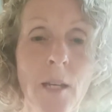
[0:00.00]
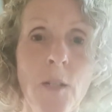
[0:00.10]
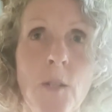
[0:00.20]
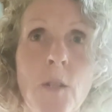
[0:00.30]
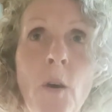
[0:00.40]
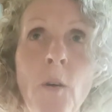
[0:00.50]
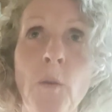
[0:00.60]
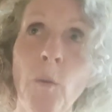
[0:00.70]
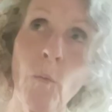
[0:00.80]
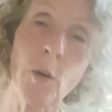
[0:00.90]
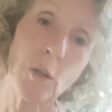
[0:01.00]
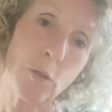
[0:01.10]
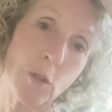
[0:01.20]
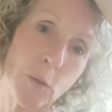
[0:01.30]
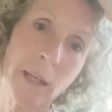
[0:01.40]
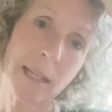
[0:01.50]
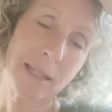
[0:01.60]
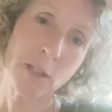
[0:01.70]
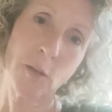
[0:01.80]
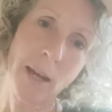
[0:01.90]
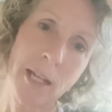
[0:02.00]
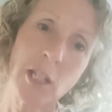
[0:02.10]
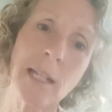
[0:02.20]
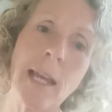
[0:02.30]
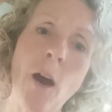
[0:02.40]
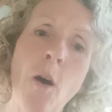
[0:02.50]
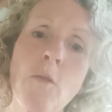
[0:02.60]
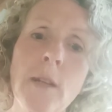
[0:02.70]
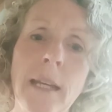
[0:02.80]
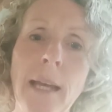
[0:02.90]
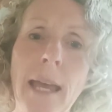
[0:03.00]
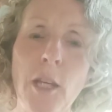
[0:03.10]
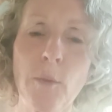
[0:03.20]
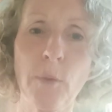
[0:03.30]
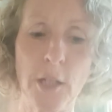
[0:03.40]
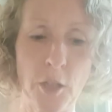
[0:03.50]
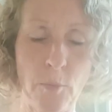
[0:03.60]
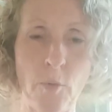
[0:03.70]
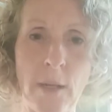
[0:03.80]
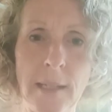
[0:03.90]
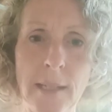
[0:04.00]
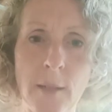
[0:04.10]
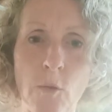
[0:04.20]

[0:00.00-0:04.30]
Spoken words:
So what you're doing is you're actually holding acupressure points